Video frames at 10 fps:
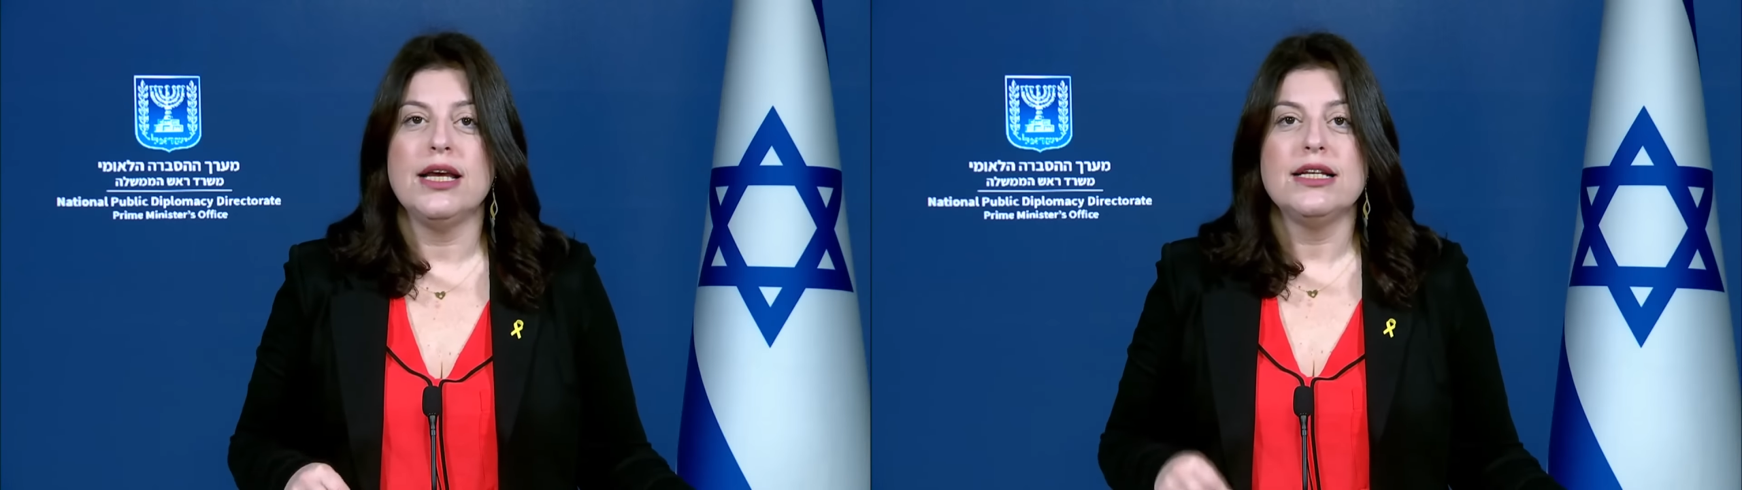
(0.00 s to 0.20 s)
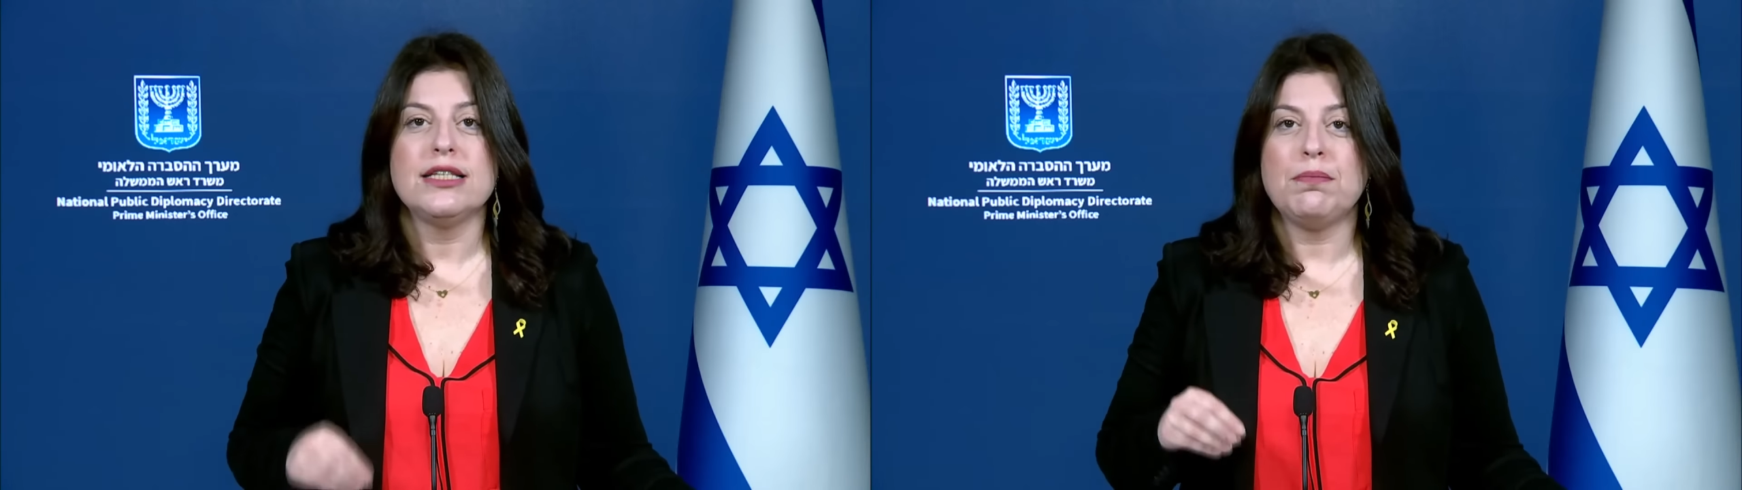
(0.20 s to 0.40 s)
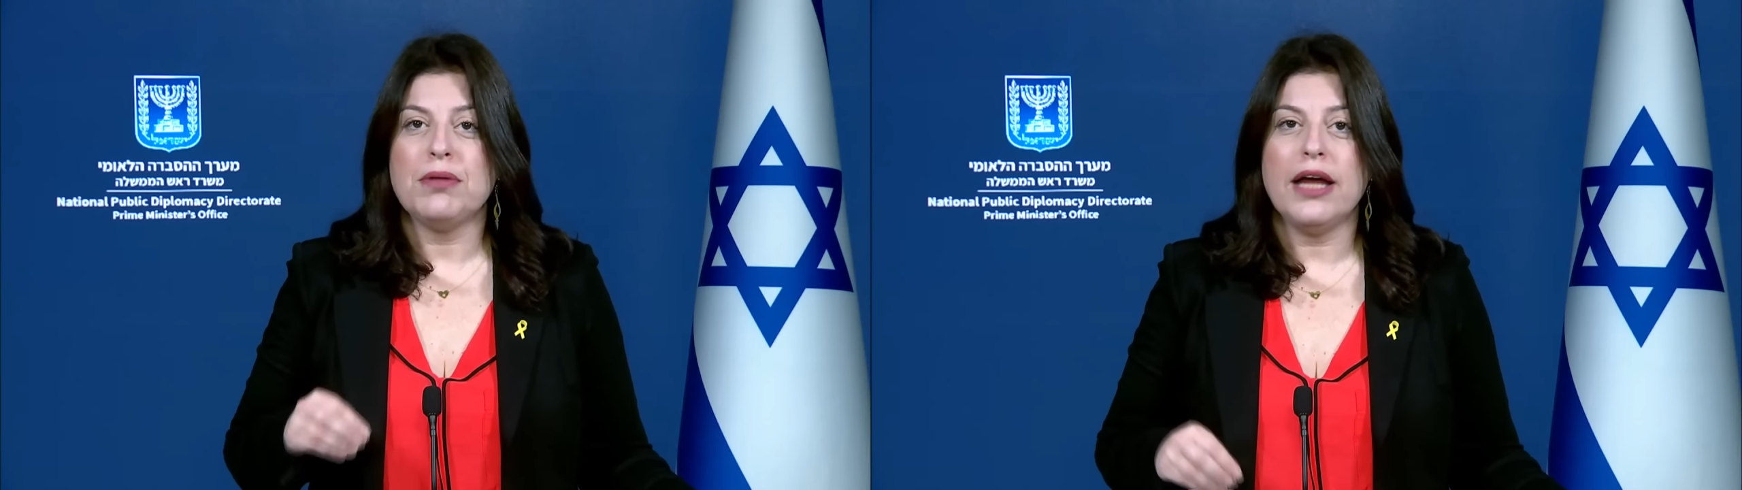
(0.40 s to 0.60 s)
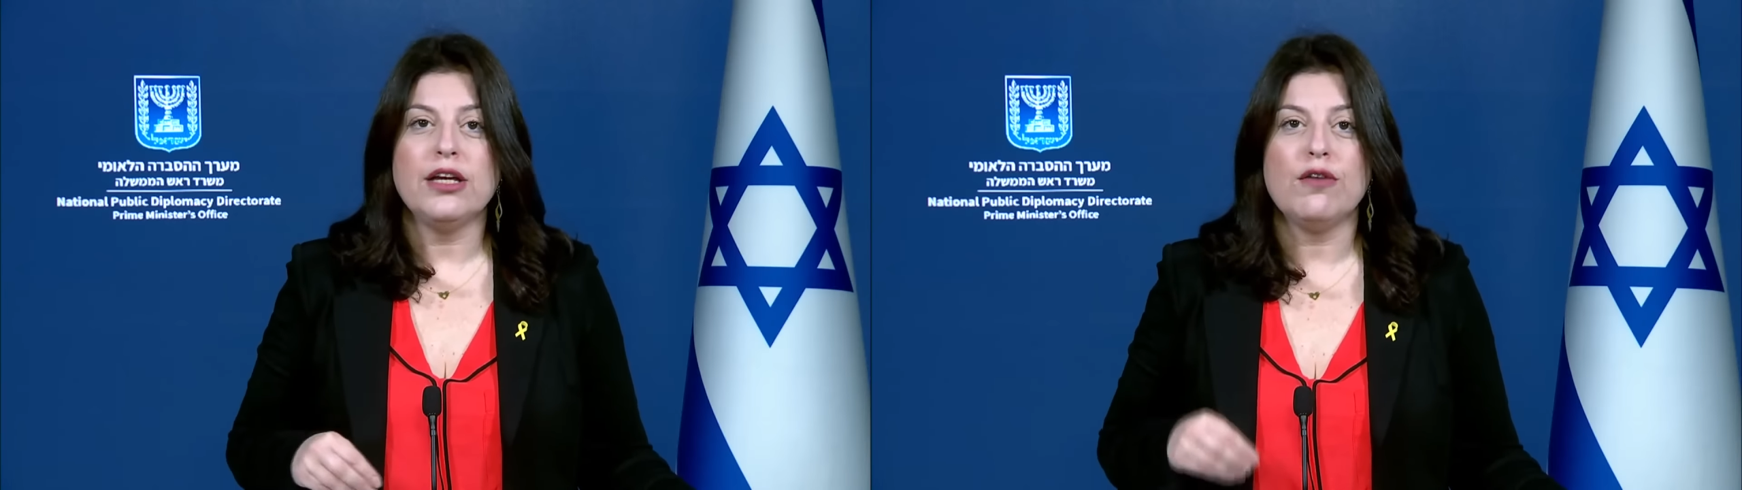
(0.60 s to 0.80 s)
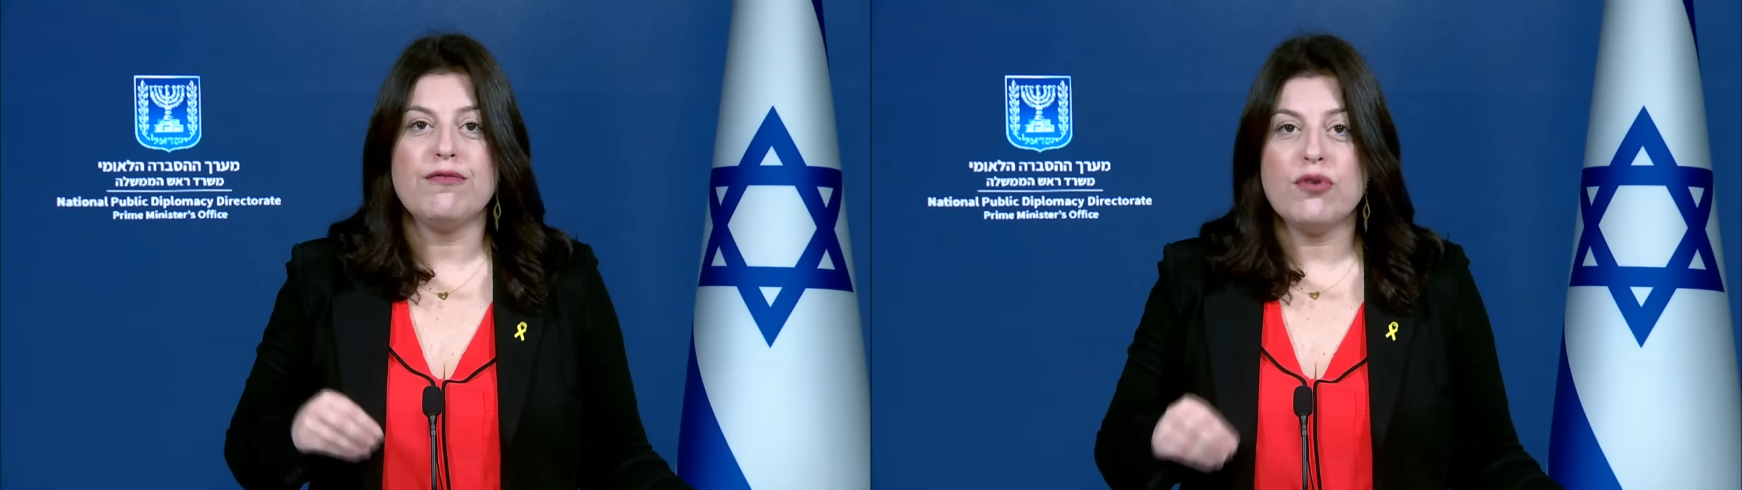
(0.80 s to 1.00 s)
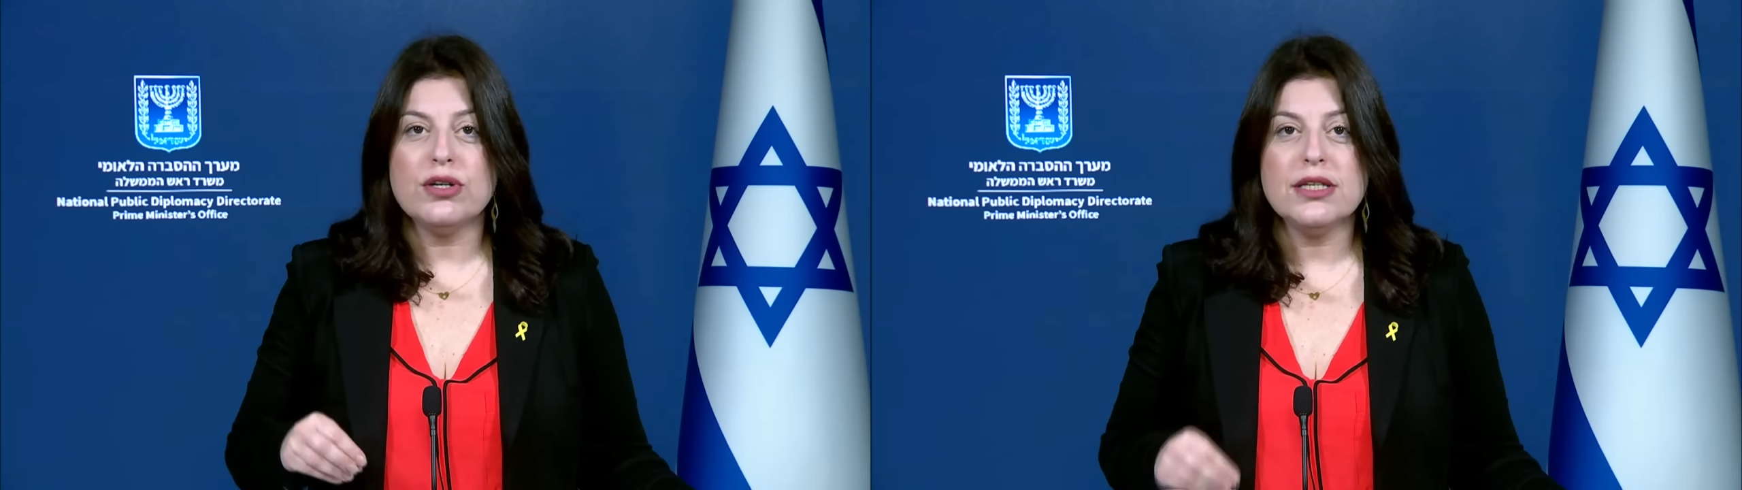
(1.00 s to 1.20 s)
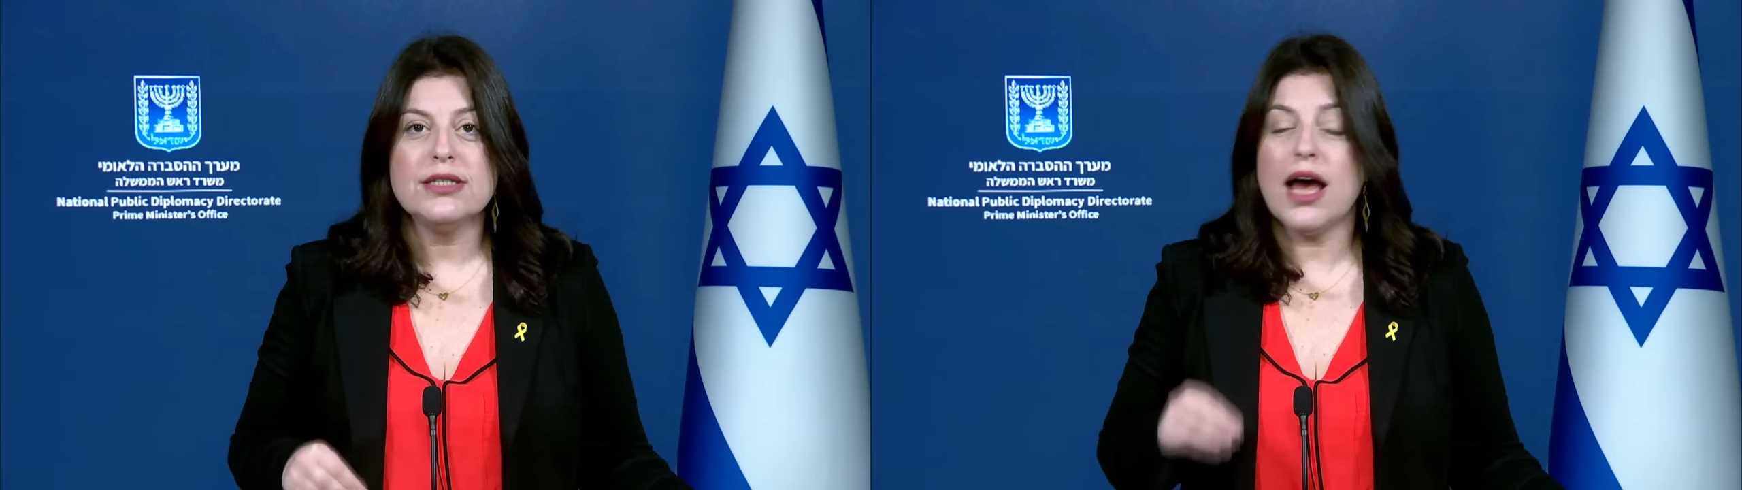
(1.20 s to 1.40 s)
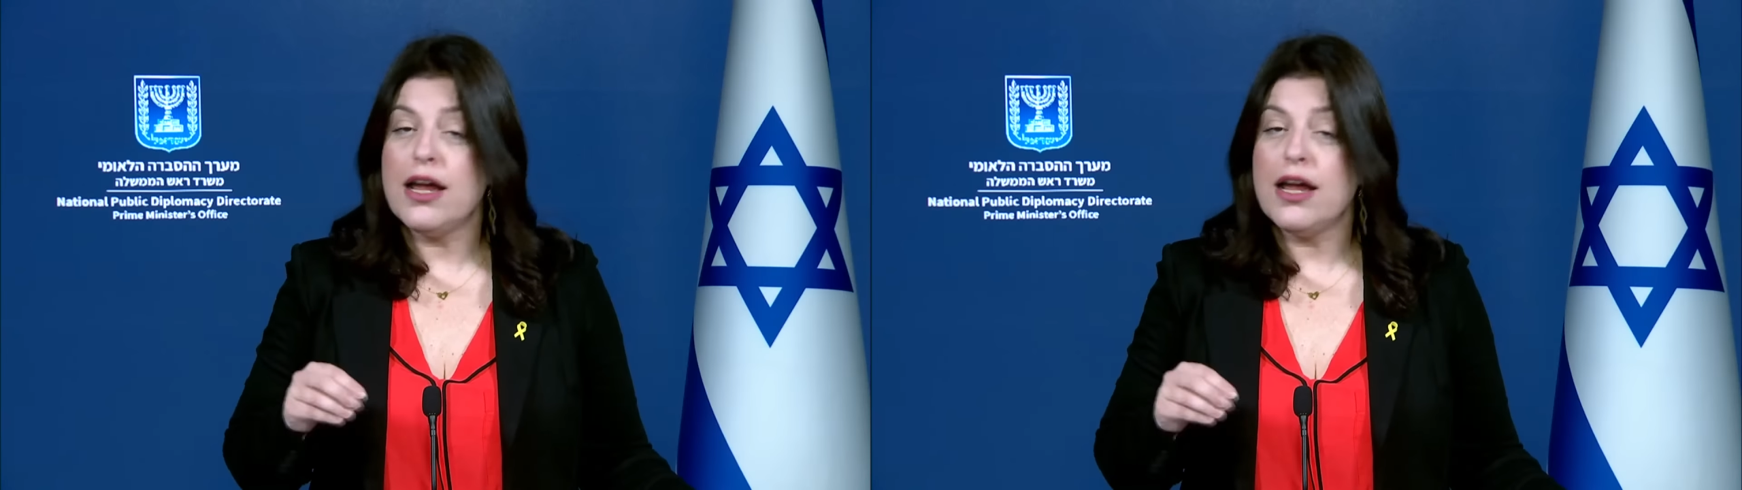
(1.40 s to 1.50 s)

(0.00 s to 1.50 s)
supplying our forces